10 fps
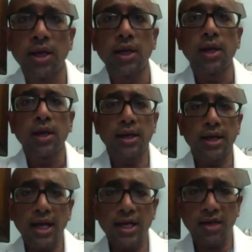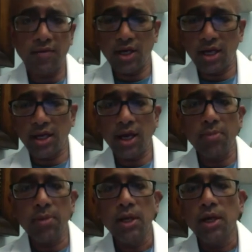reality, we can help
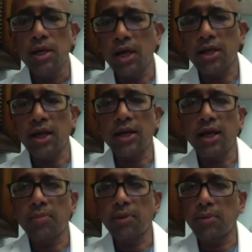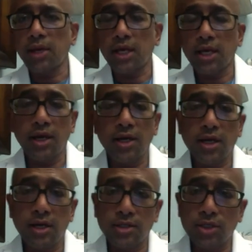and can help in making a clinical
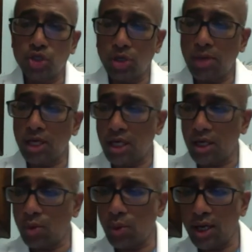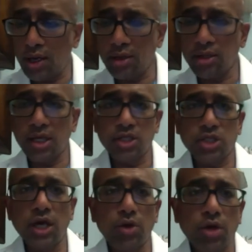decision-making where there is
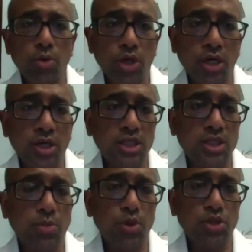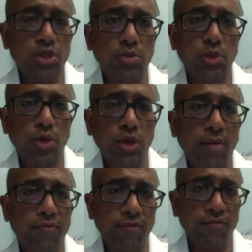doubt about a disease process, we could help
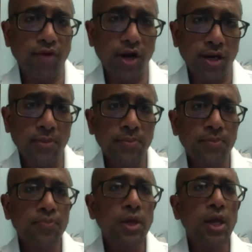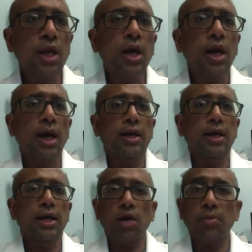from far. And an
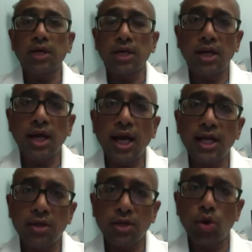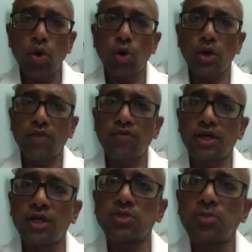augmented reality with a holographic
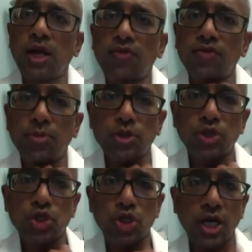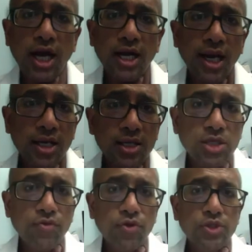display of the procedural guidelines.
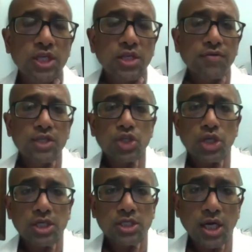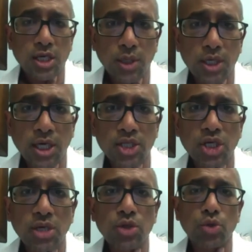If you see the physician is not even touching,
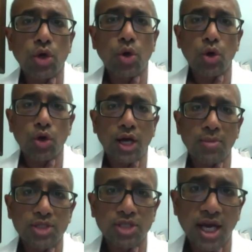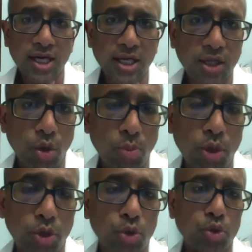through the hologram is directing the robot to
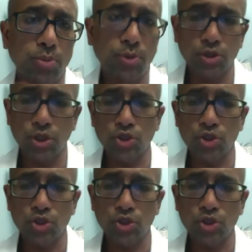do the procedure.